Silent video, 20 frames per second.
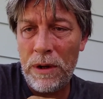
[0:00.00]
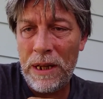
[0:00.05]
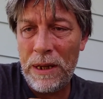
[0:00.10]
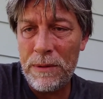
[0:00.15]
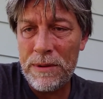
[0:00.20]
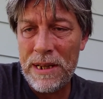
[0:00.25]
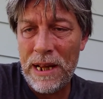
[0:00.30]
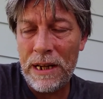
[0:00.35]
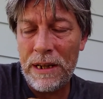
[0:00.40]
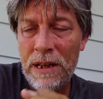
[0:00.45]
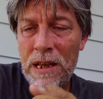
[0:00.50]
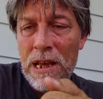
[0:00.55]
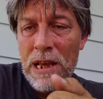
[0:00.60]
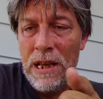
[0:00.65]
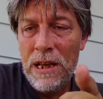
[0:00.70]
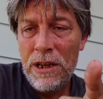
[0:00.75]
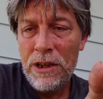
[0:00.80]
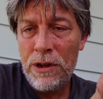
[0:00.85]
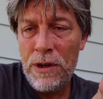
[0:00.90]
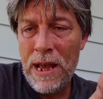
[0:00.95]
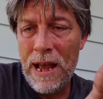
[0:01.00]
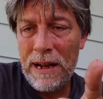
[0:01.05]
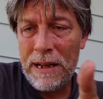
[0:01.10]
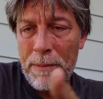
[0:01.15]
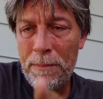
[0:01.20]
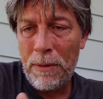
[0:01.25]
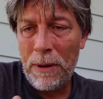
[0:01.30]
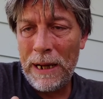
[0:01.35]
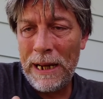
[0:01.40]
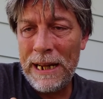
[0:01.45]
He was like, "You have to
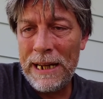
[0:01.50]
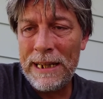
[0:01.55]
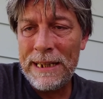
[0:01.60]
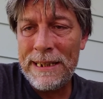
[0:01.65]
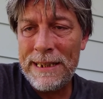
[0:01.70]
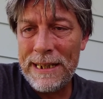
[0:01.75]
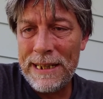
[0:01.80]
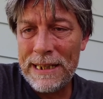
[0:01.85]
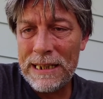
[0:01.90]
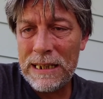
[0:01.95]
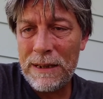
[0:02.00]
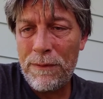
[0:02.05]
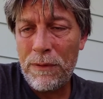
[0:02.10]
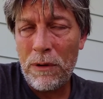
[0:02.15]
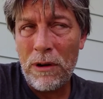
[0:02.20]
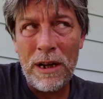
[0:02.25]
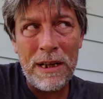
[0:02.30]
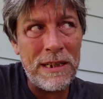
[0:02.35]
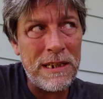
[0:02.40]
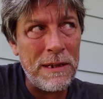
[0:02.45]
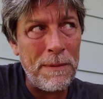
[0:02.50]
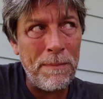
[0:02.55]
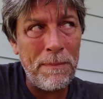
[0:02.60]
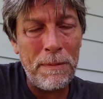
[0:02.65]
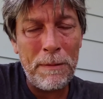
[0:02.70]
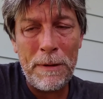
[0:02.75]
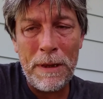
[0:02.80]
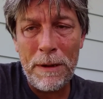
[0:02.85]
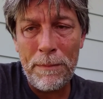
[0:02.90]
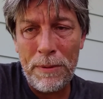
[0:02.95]
bring in a disc for us to
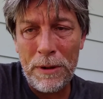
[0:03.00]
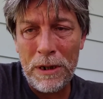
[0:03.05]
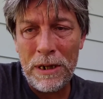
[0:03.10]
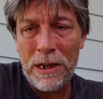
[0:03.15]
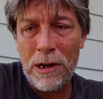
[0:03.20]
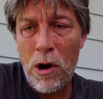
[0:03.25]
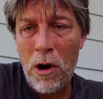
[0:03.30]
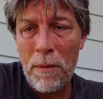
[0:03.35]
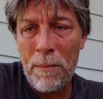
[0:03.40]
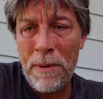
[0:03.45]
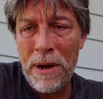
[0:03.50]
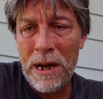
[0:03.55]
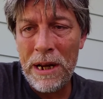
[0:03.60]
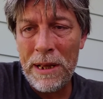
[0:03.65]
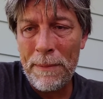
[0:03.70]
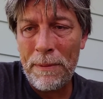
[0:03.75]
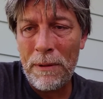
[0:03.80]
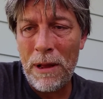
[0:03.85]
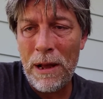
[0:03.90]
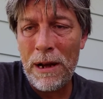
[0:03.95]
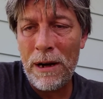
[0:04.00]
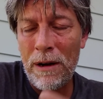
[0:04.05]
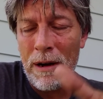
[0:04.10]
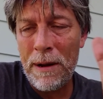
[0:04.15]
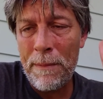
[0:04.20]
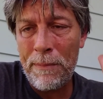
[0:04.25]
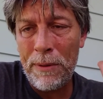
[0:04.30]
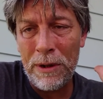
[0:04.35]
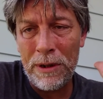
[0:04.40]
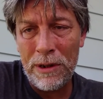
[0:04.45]
put in our media player
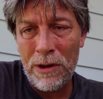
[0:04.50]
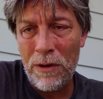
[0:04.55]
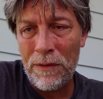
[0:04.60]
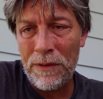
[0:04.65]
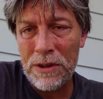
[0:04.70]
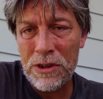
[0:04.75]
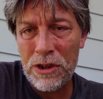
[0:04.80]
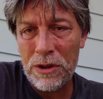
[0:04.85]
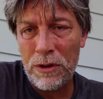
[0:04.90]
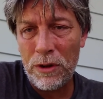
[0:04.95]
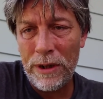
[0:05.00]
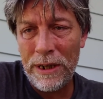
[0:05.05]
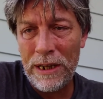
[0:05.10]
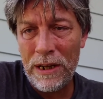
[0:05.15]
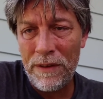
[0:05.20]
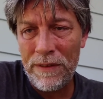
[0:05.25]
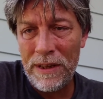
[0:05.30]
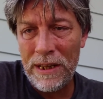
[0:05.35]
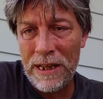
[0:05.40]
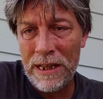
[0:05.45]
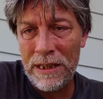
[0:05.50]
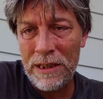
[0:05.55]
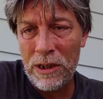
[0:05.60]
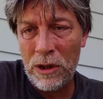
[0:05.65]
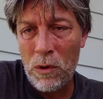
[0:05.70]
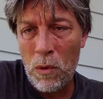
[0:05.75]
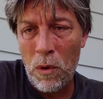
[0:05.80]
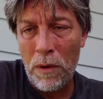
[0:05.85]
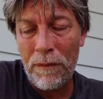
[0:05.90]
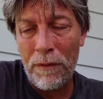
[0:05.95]
and put it on the screen in the
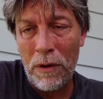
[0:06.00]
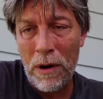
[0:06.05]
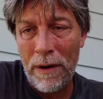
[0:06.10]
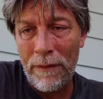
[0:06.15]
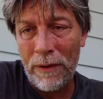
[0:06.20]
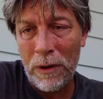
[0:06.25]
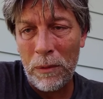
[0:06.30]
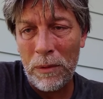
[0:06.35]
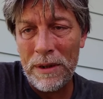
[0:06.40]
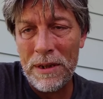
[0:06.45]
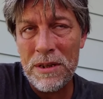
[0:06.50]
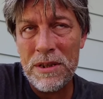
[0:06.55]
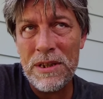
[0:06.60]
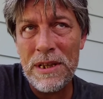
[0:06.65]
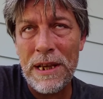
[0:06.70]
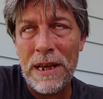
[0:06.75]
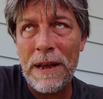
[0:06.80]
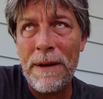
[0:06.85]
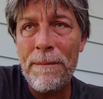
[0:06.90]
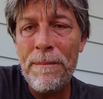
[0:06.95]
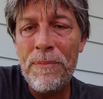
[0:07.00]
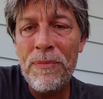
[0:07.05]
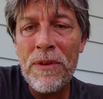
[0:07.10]
court for everyone to see."